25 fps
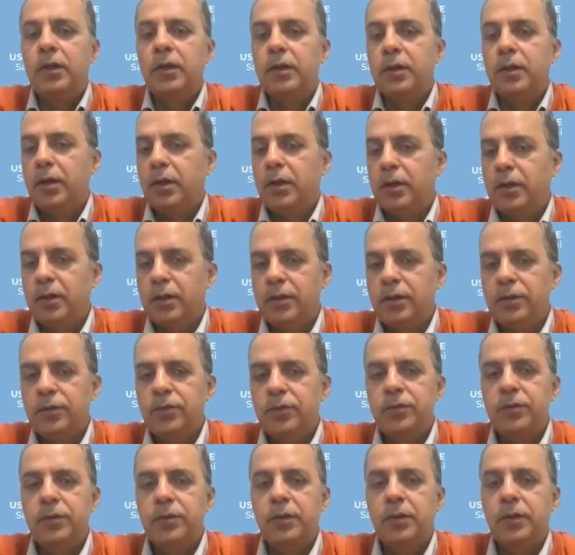
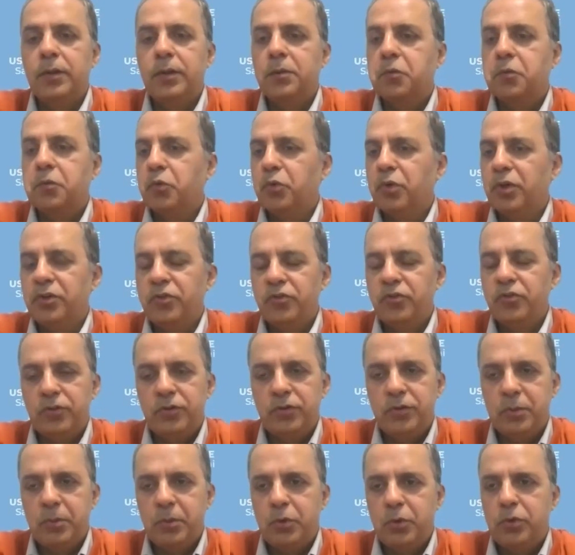cards,
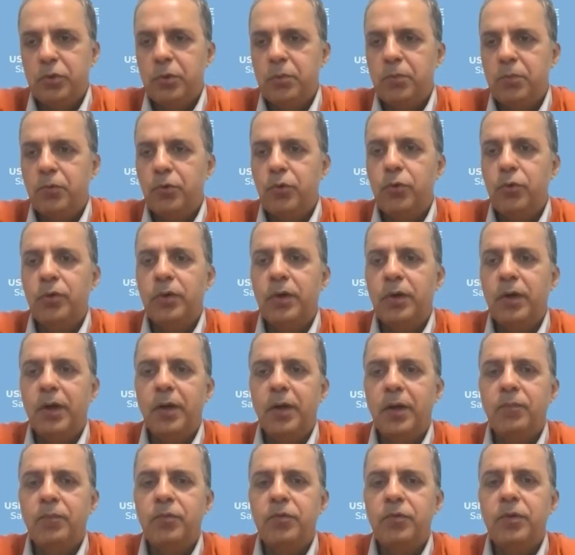questions about the
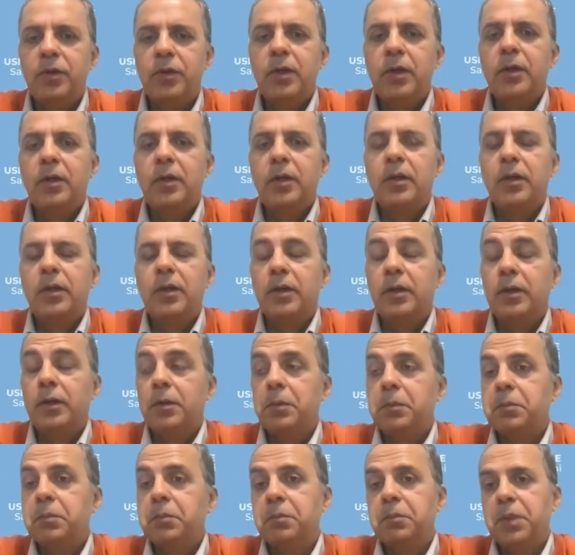programs.
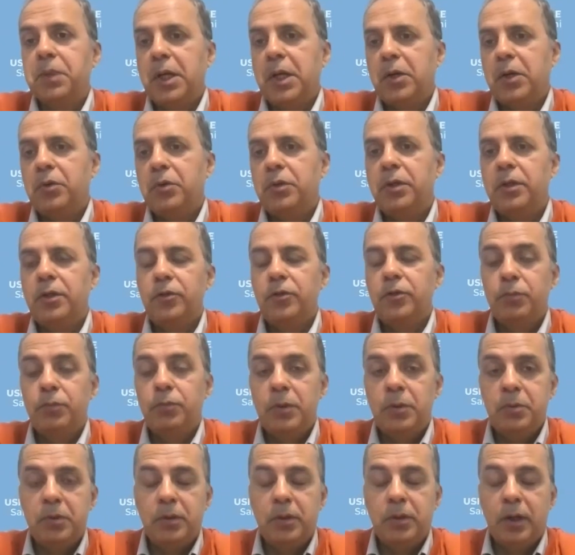Nowadays,
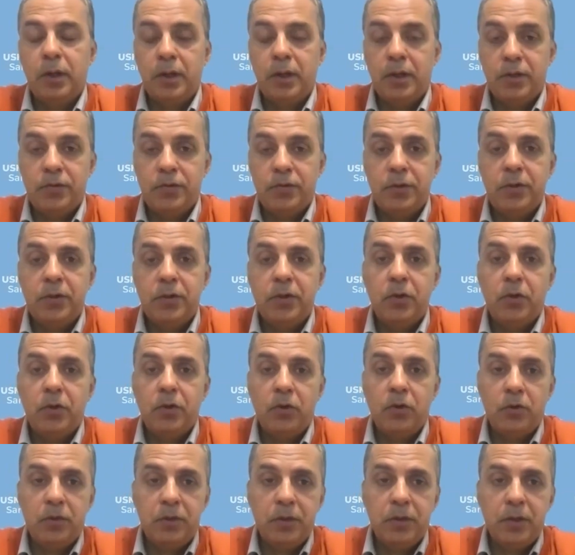people are sending
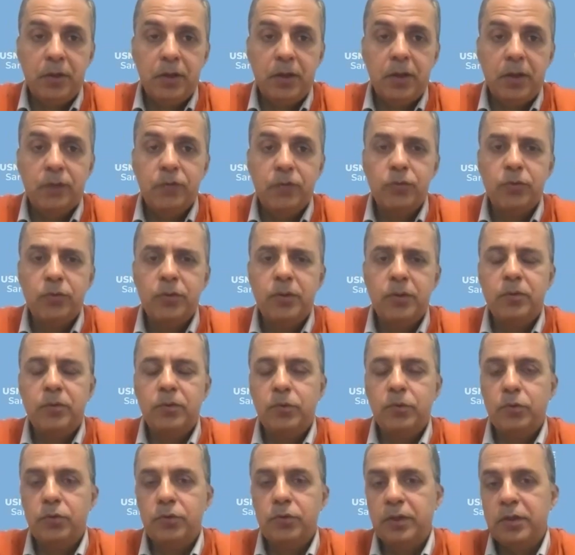holiday cards. So
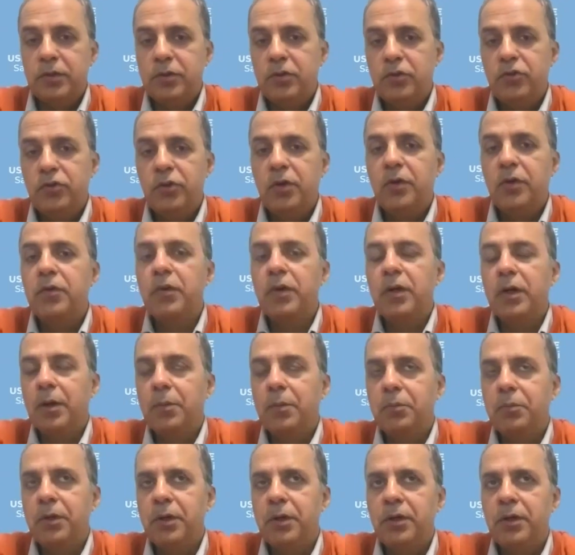those are the general
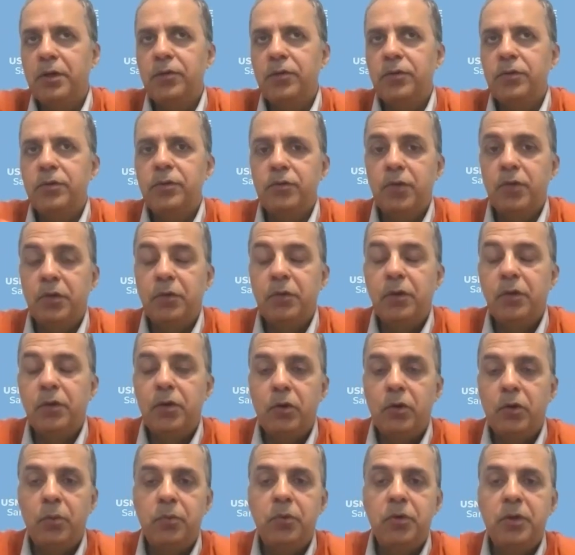updates, general
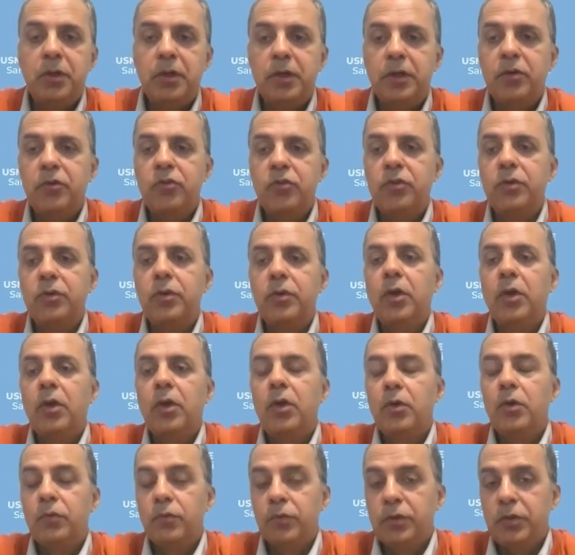communication
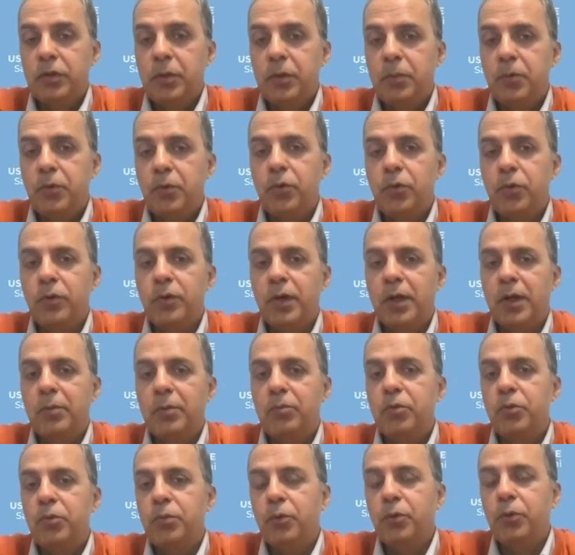with the
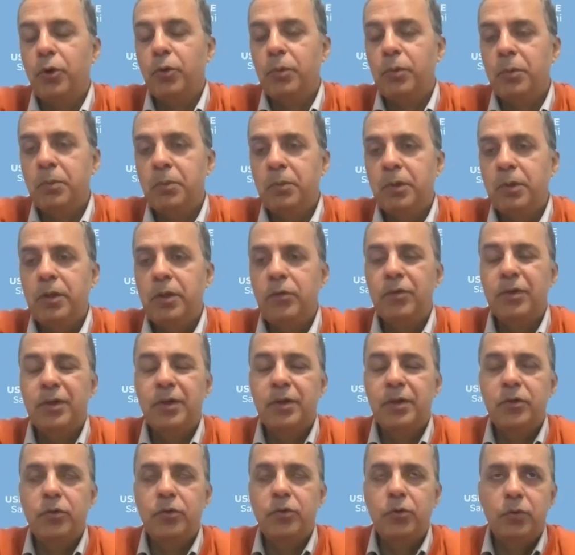programs, probably
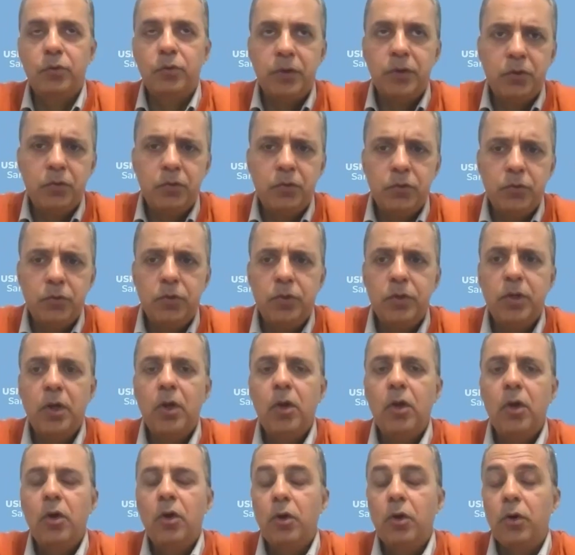where you have interviewed,
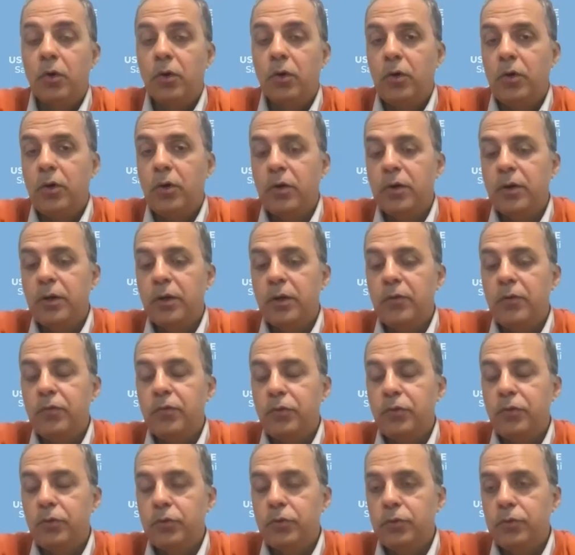or
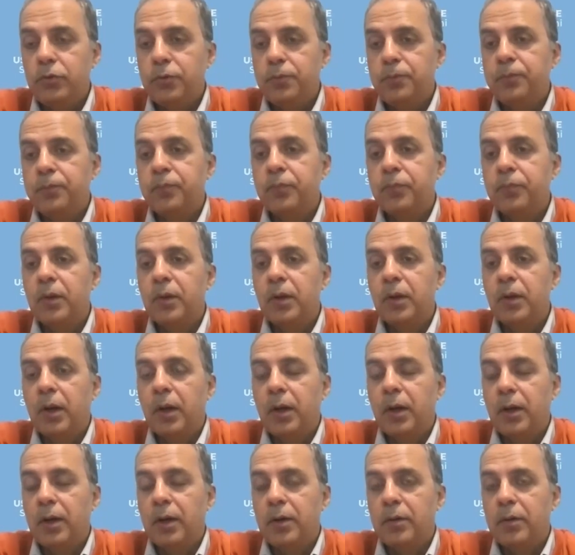if you
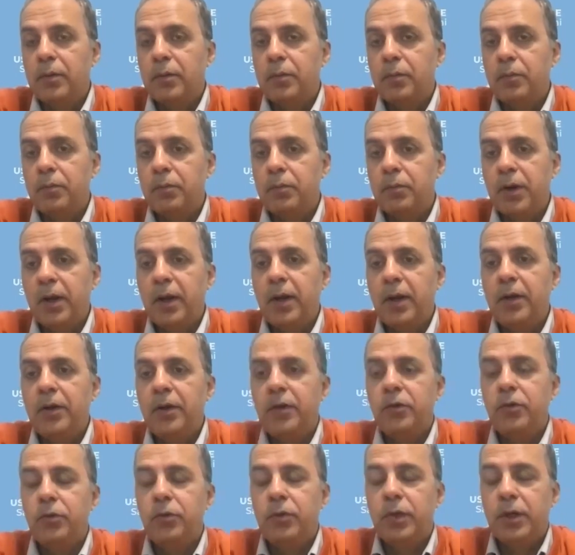are
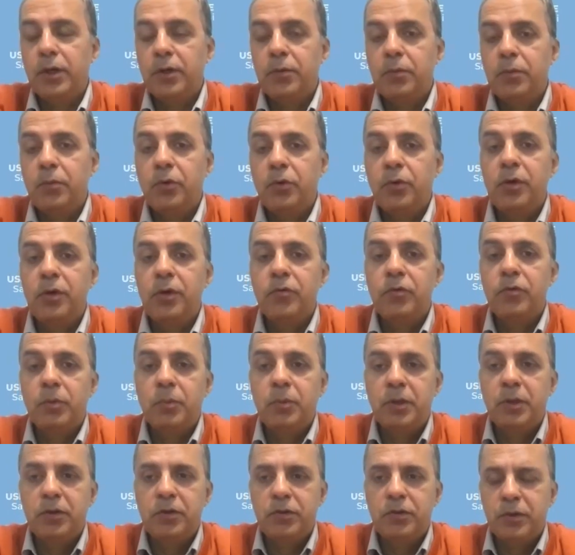planning to get more
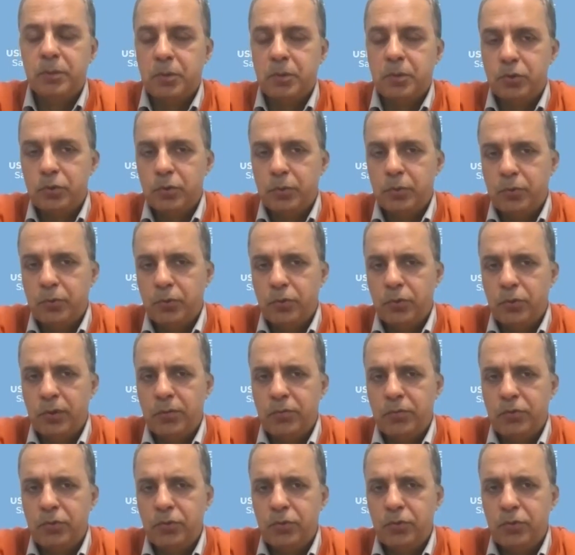information about the
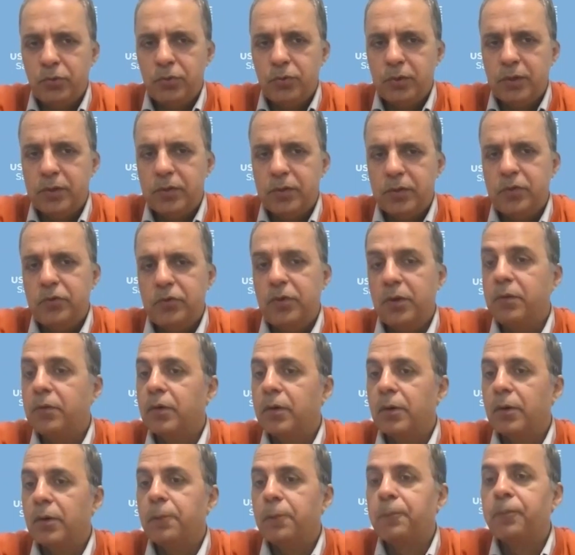program. So those are the
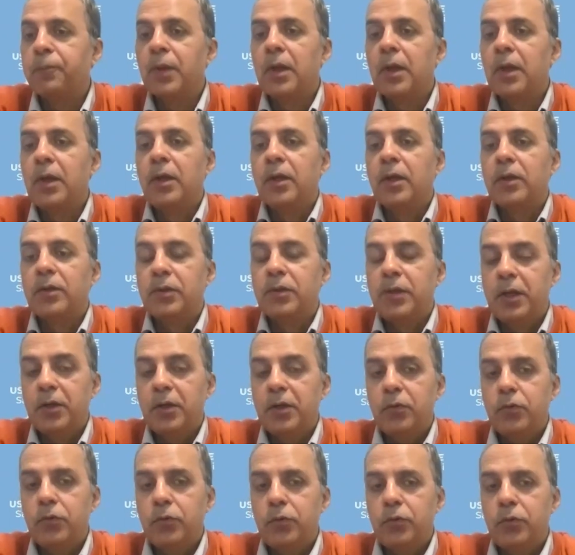general.
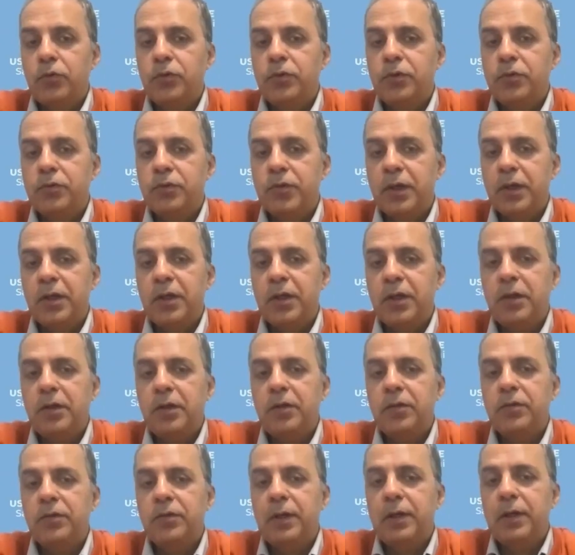Then, of course, the second
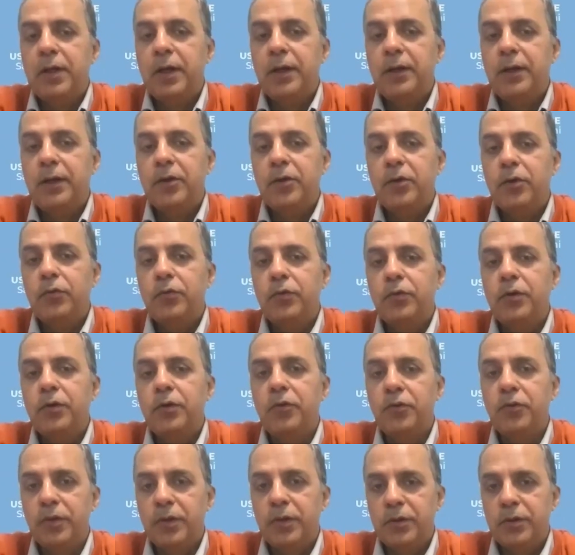is the letter of
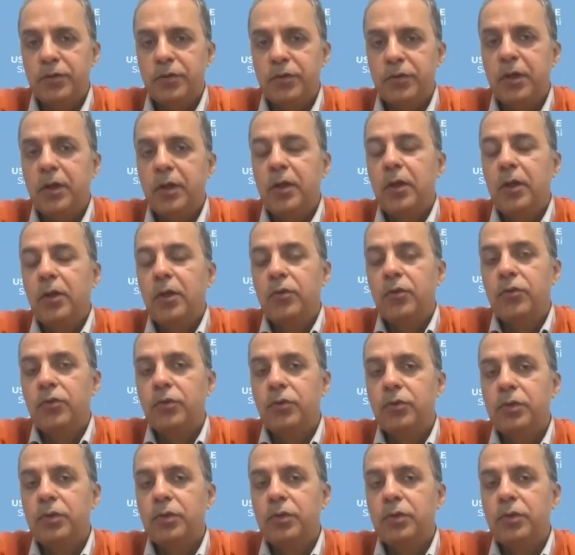interest. So